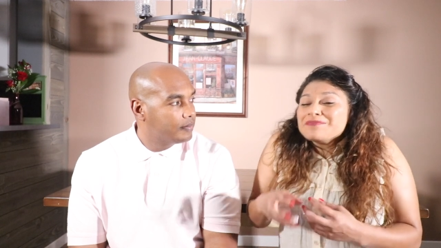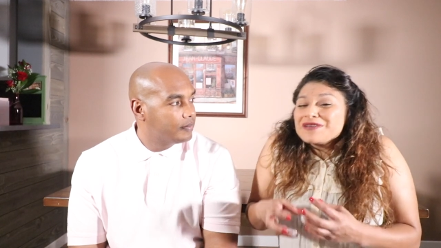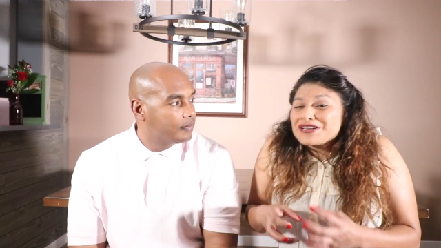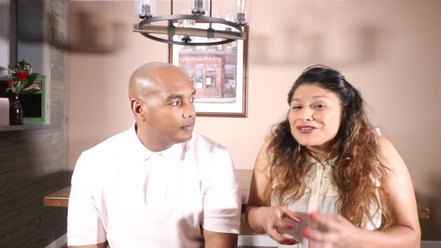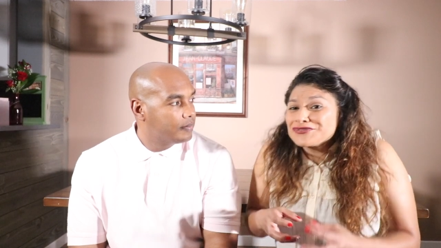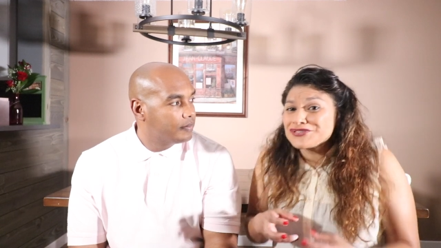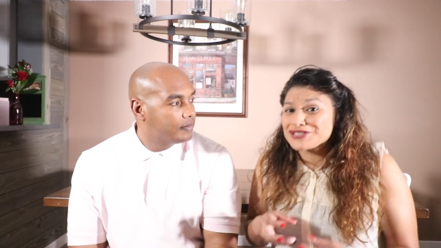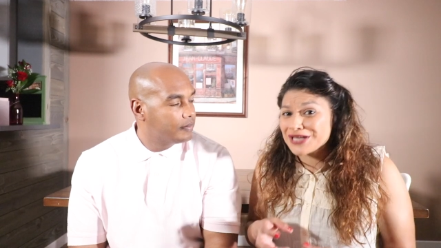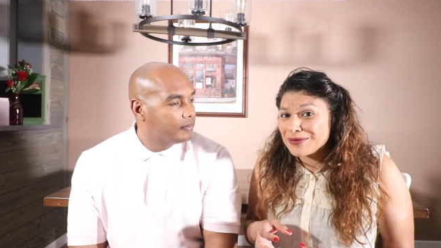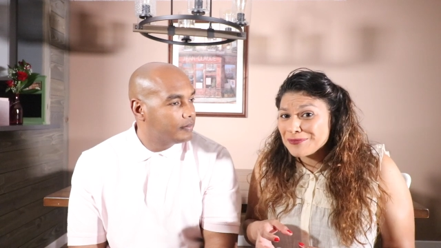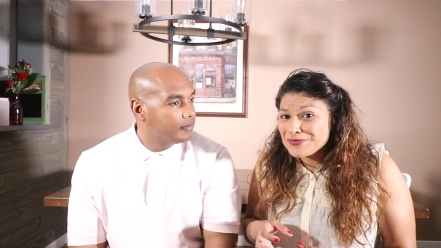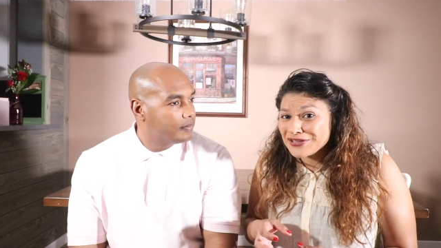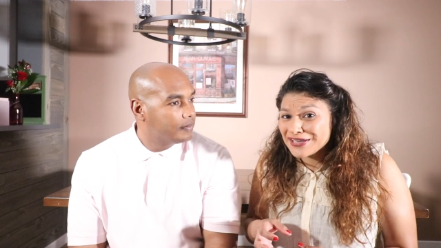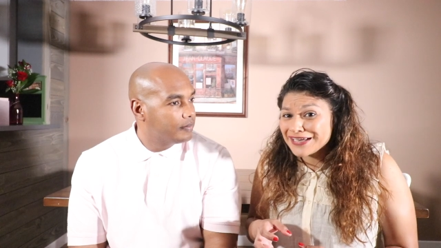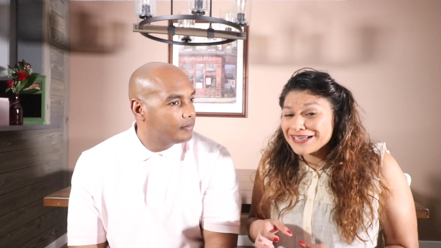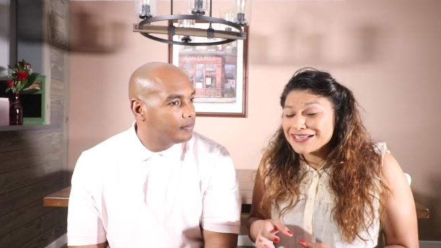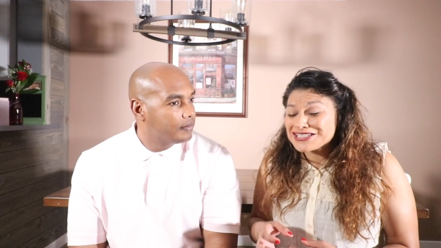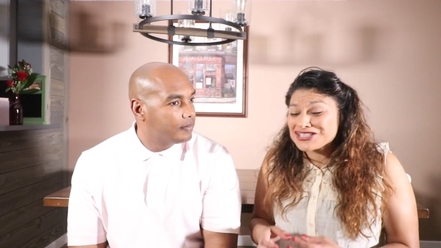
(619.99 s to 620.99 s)
Speaker 1: bit of
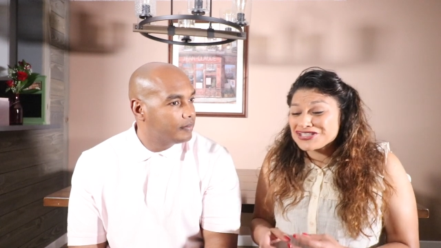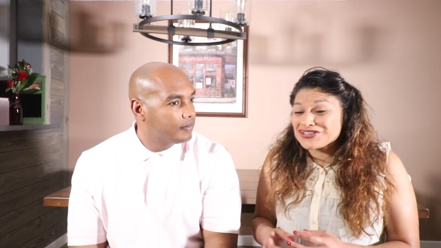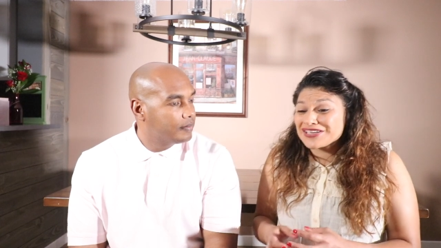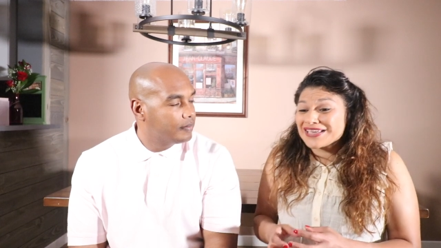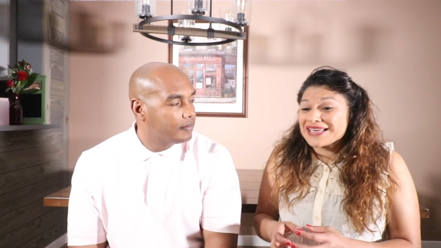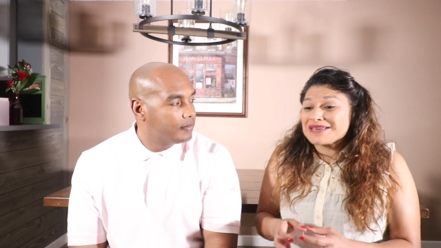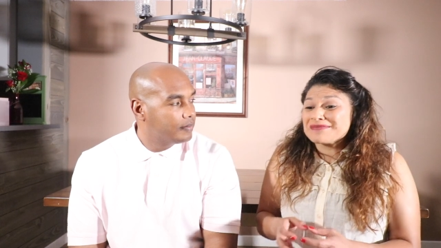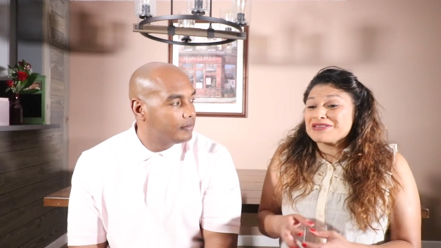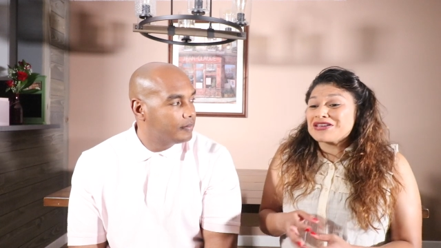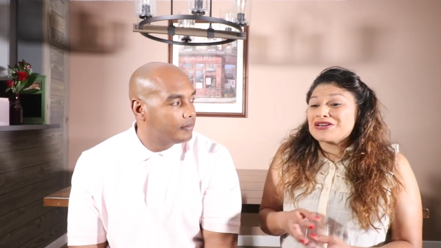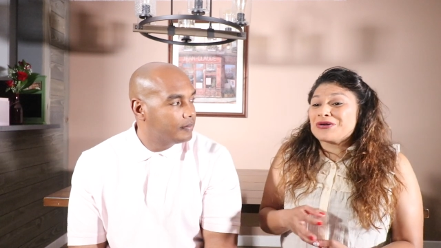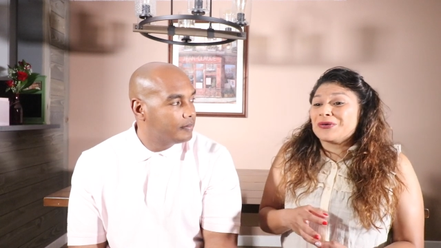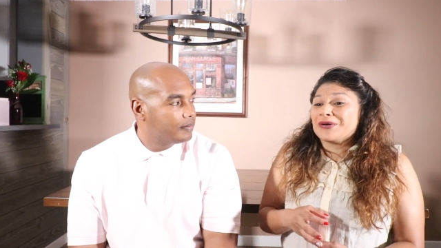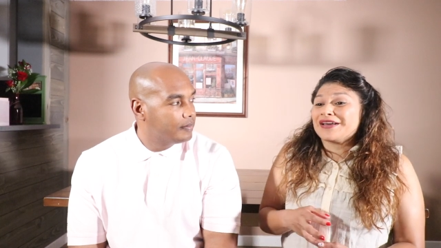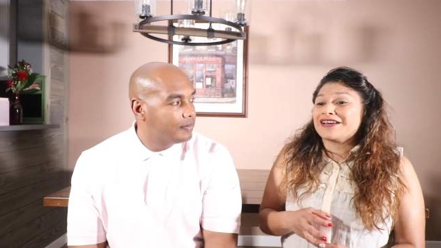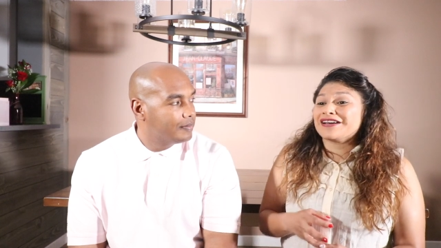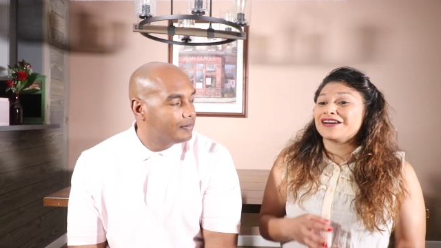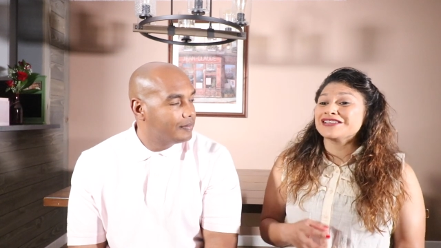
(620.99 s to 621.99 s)
something to keep me
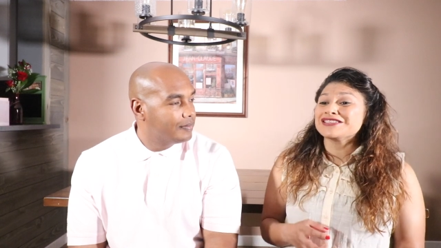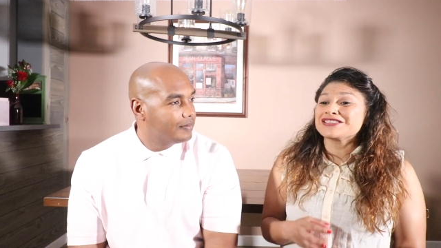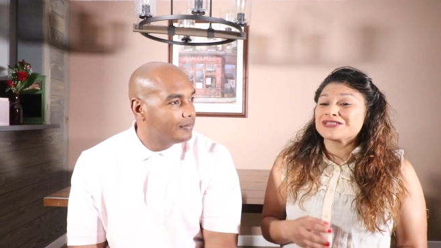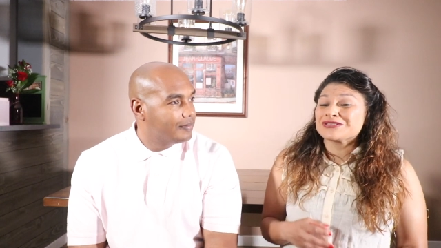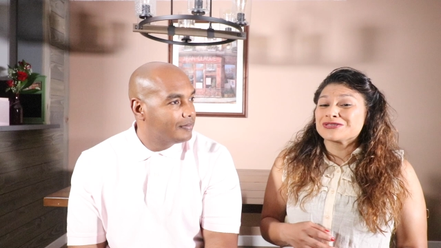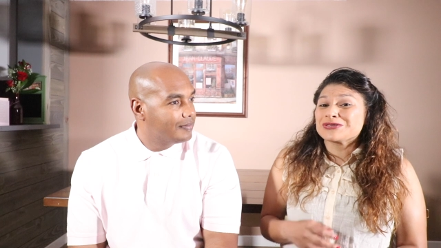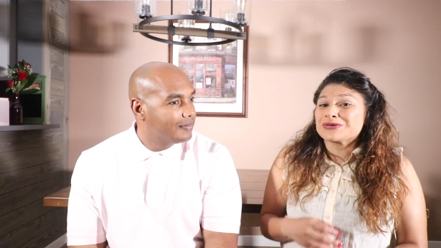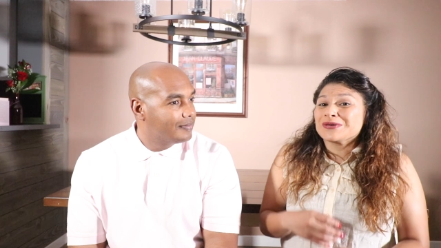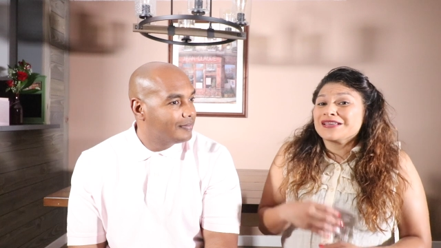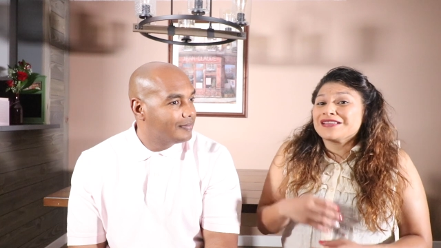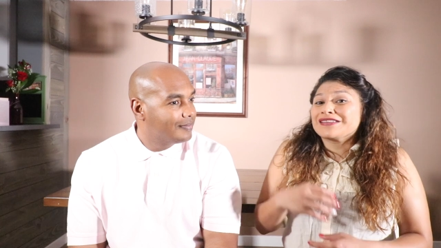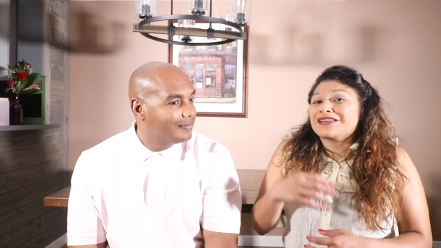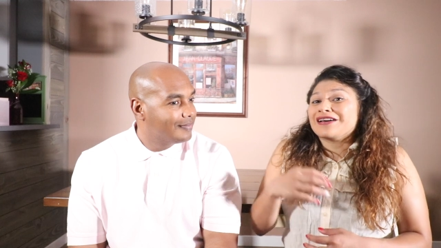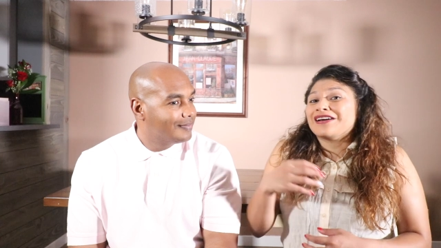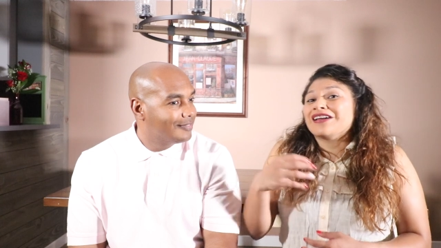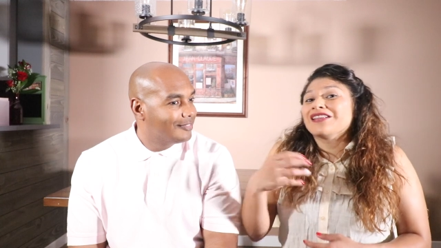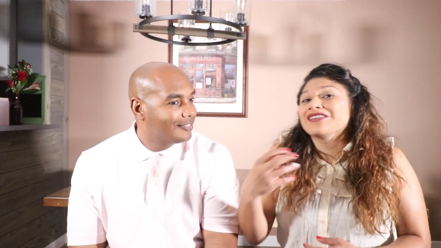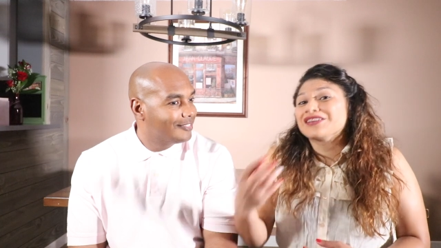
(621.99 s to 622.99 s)
going on to
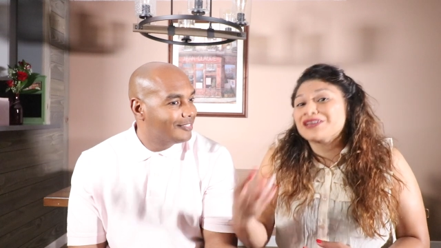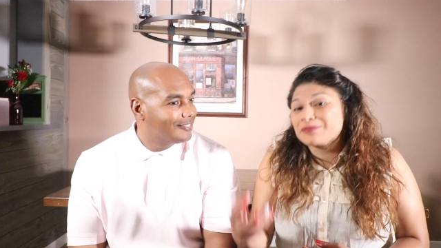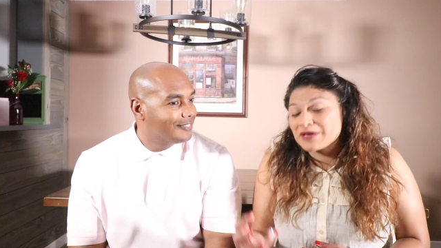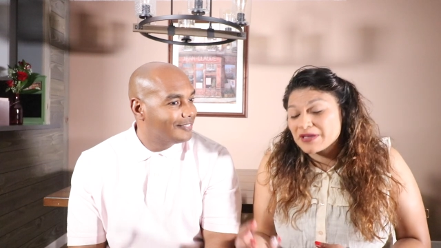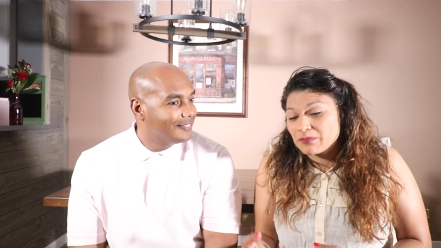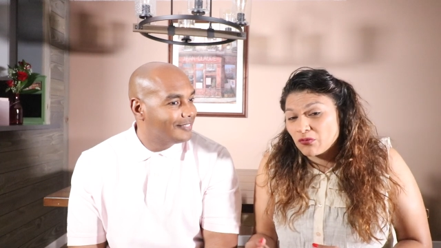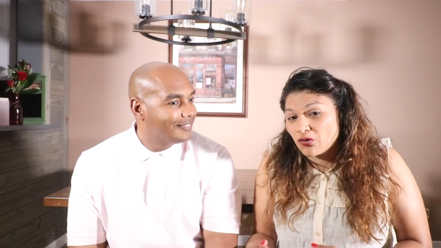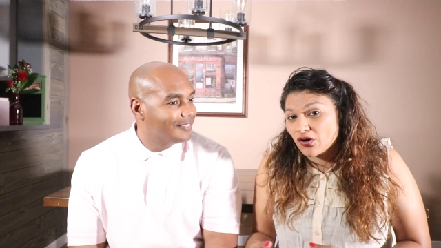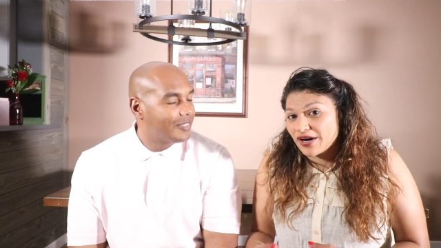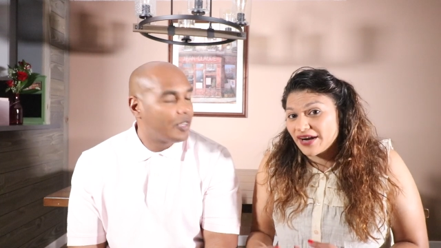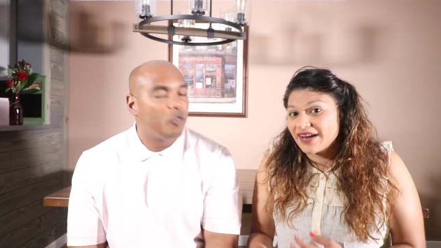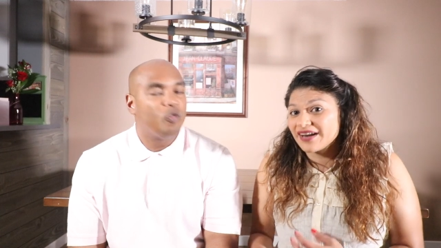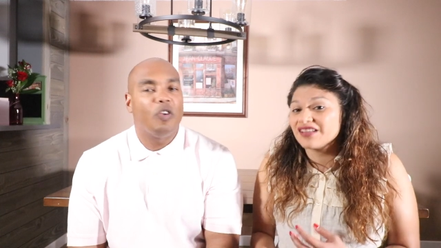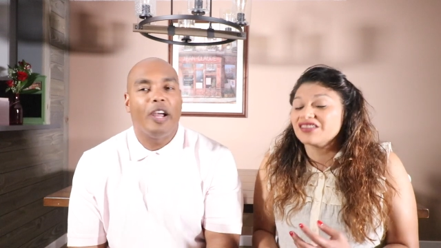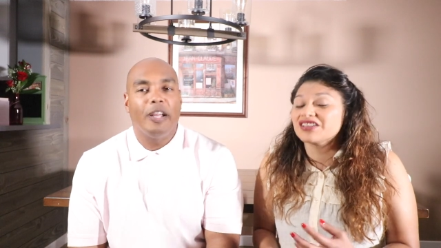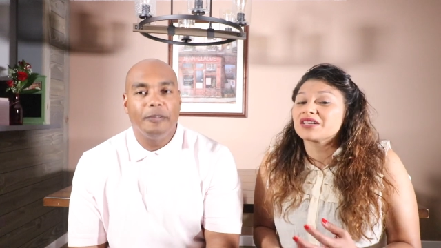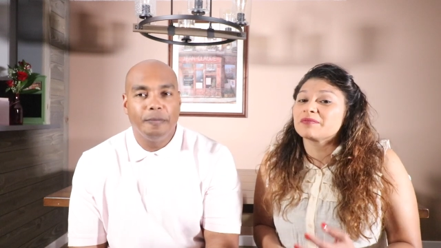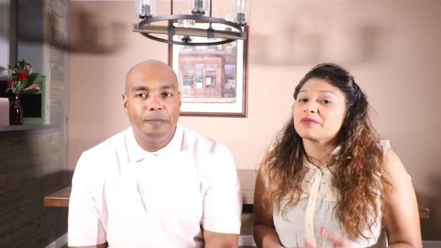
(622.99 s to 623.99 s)
doing a little bit more and
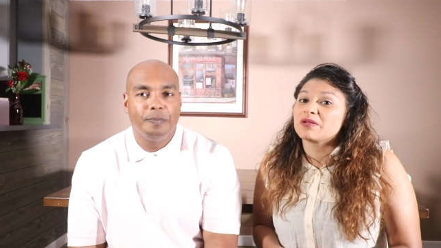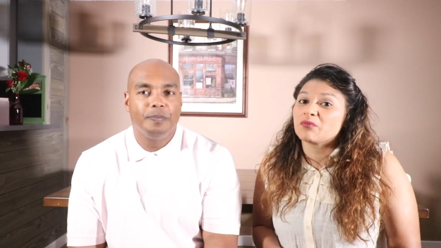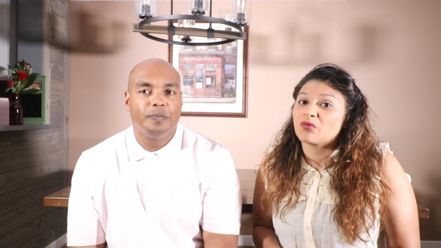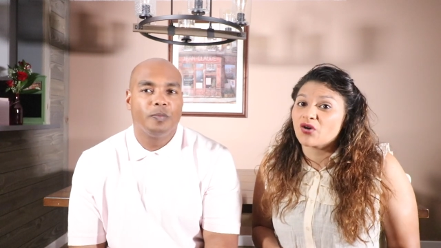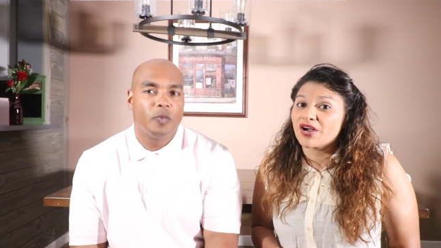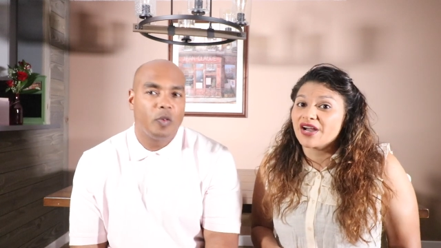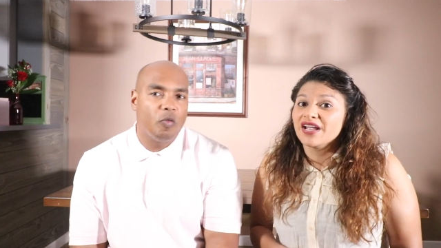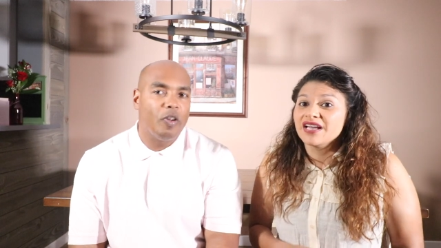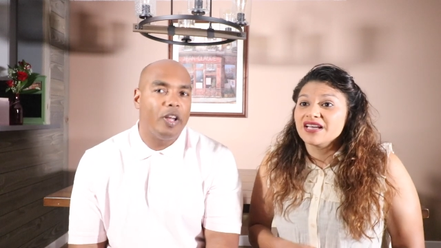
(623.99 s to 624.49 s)
right. a little bit more.